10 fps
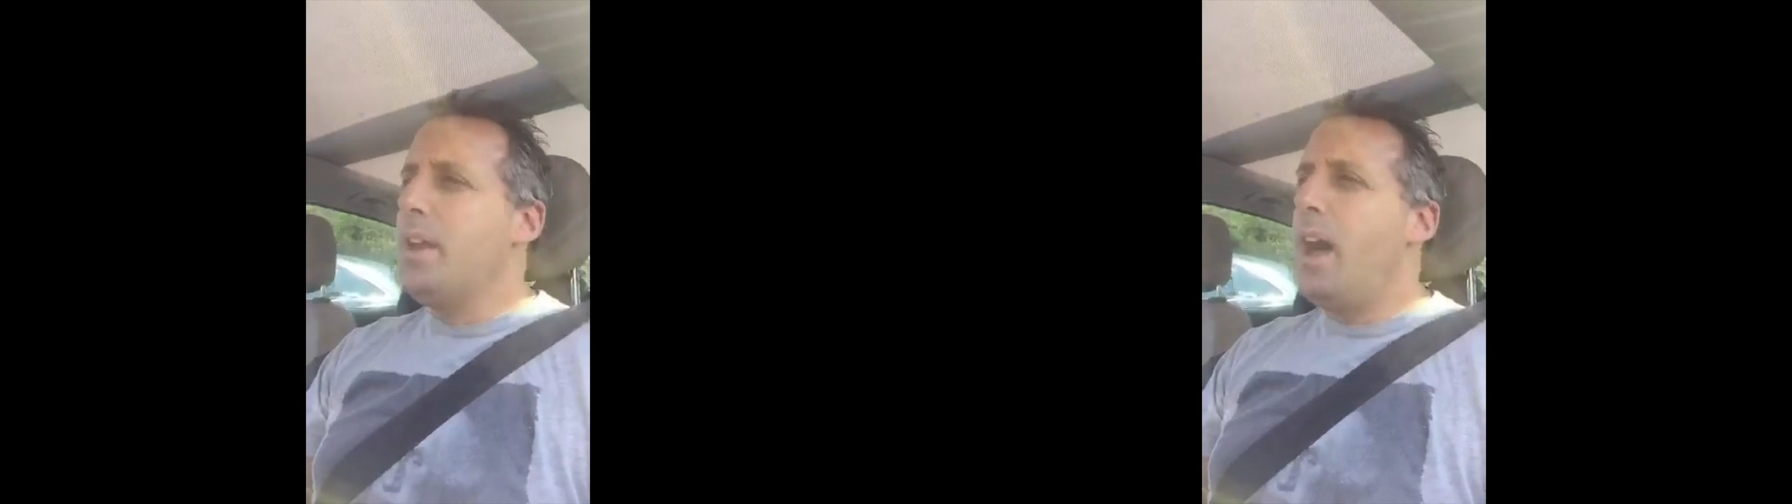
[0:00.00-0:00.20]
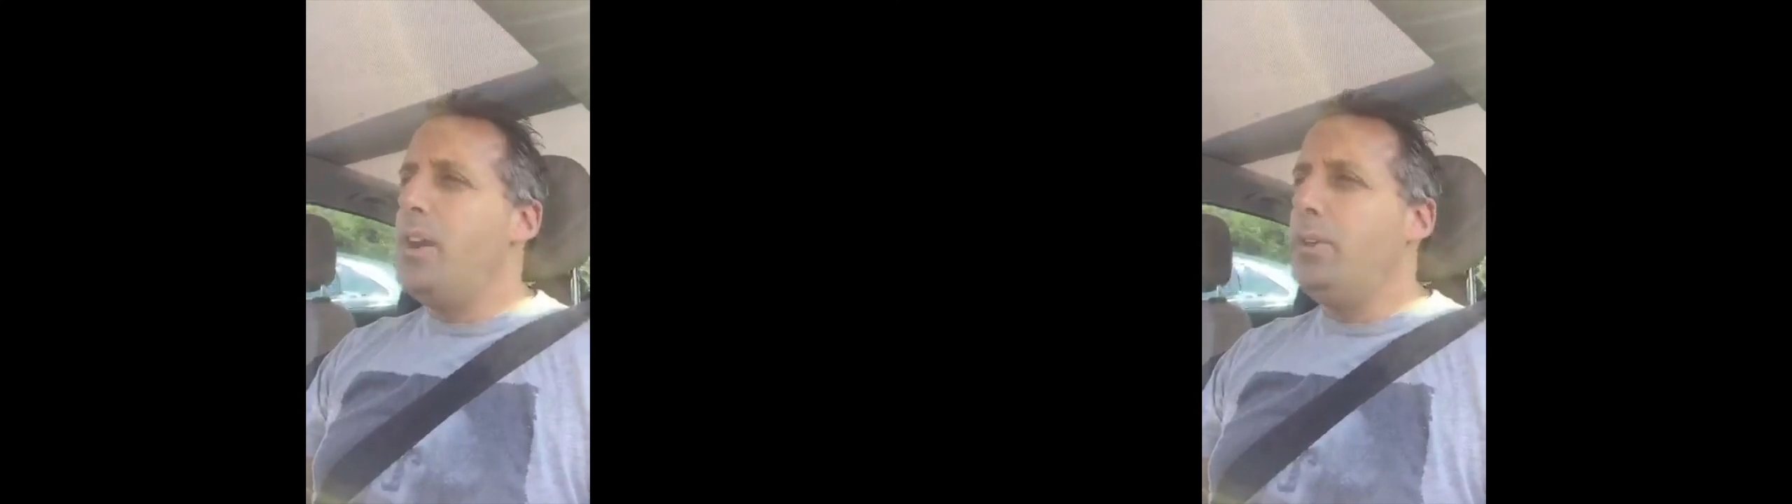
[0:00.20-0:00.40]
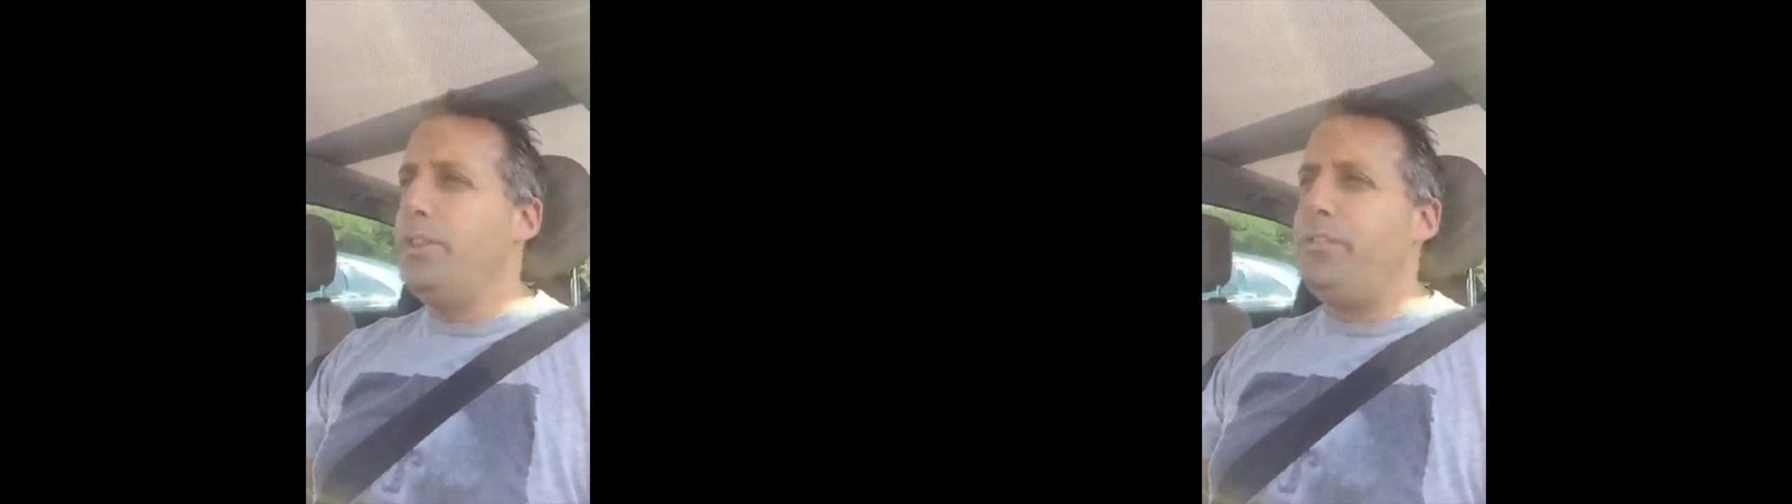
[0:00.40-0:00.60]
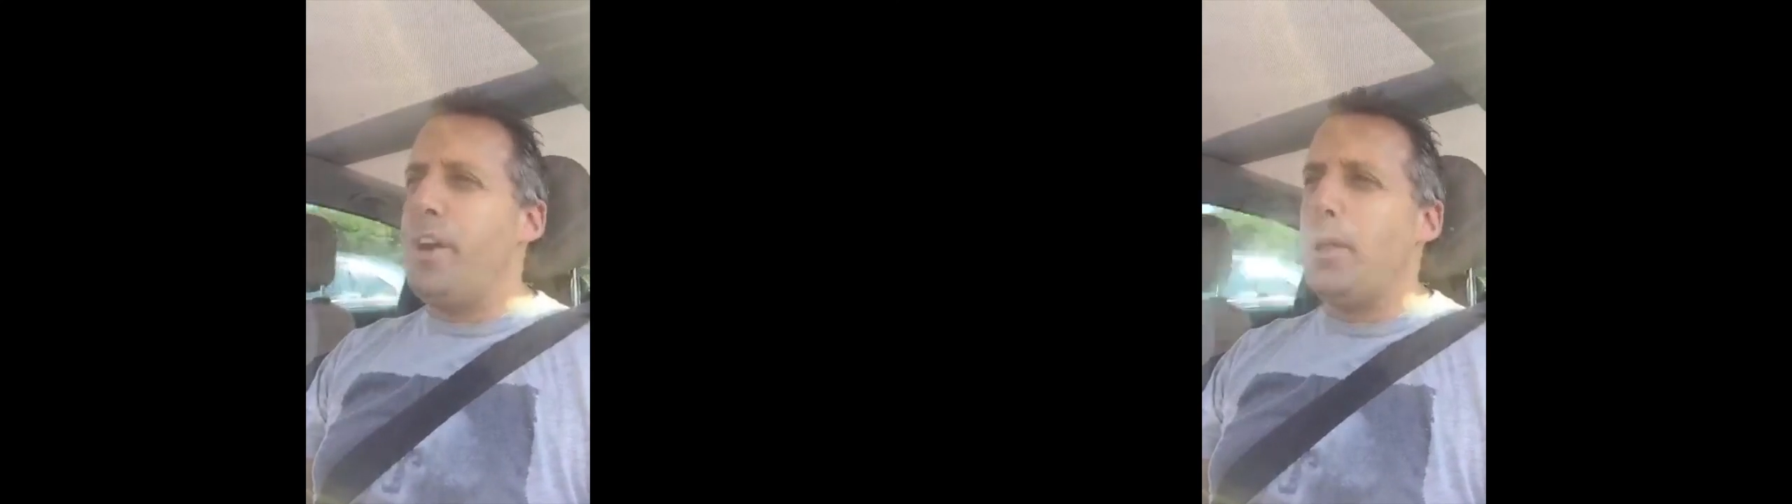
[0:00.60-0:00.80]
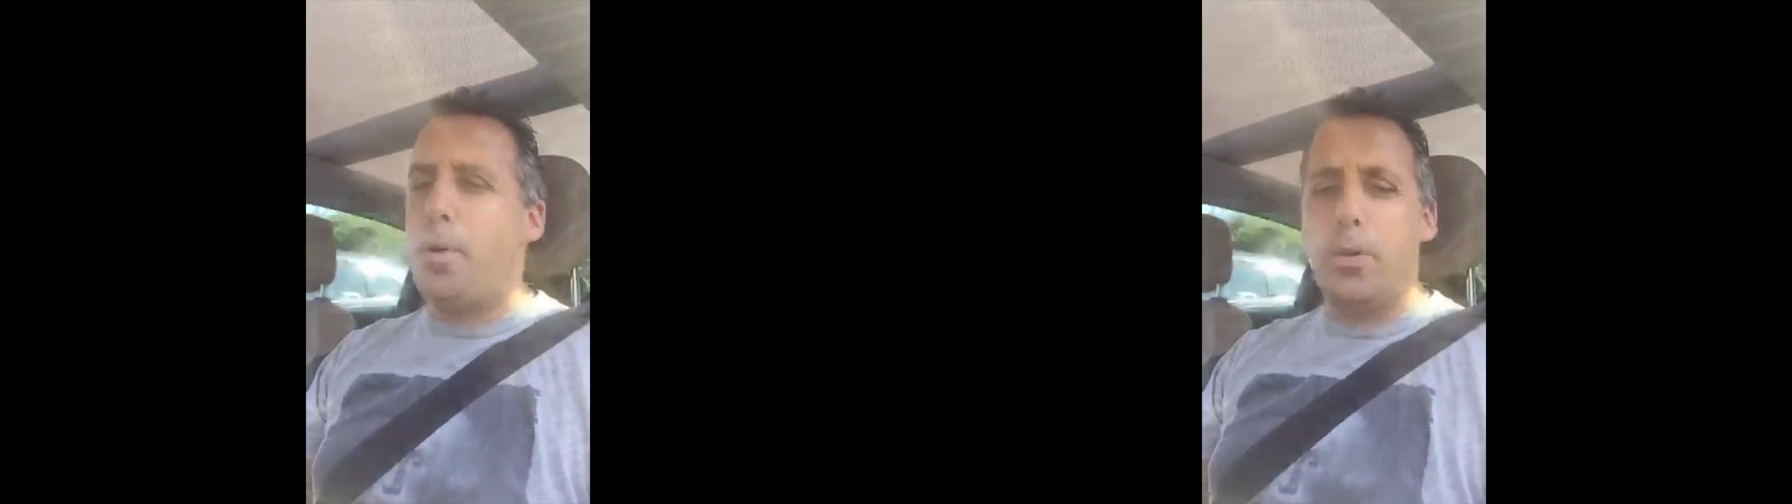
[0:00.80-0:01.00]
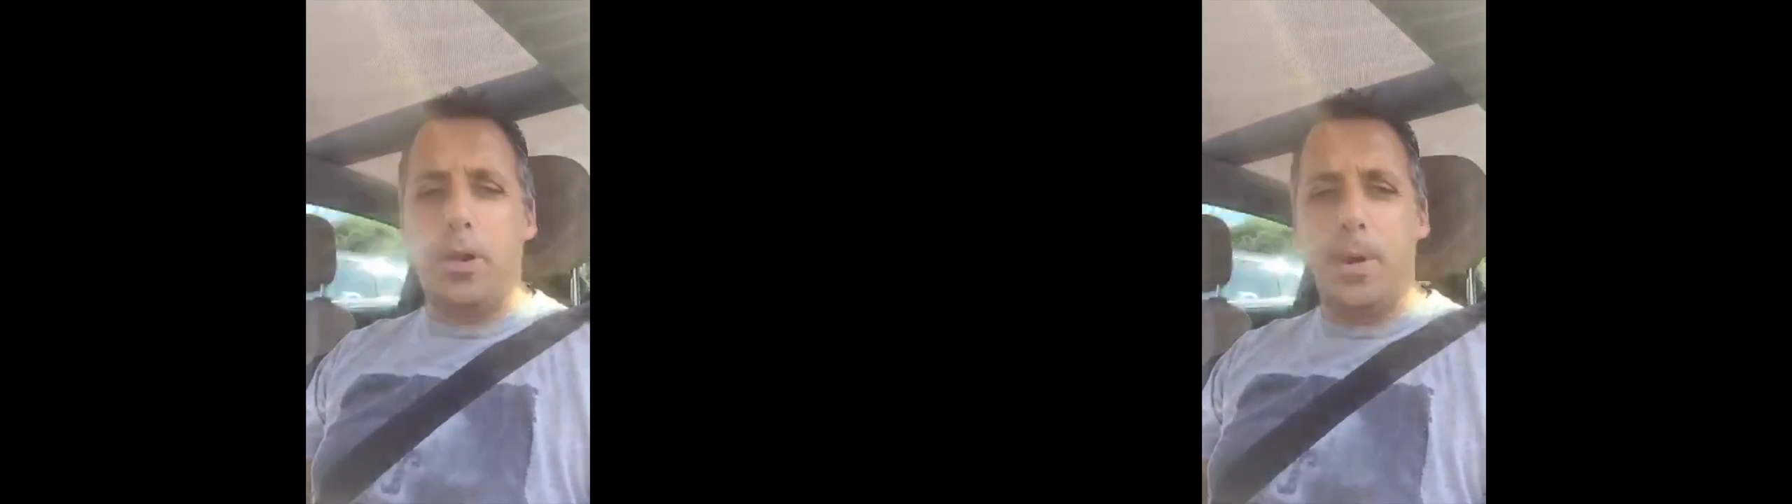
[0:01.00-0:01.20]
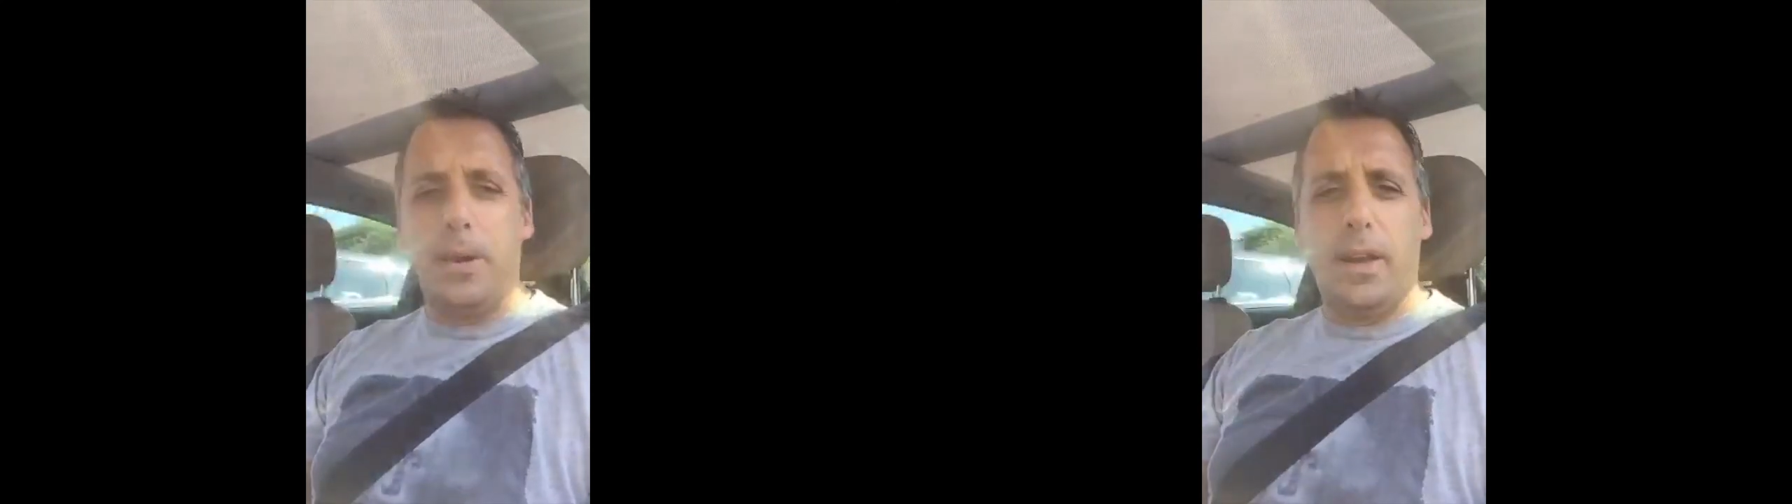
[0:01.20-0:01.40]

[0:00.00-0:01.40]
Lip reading: I don't really follow Pokemon,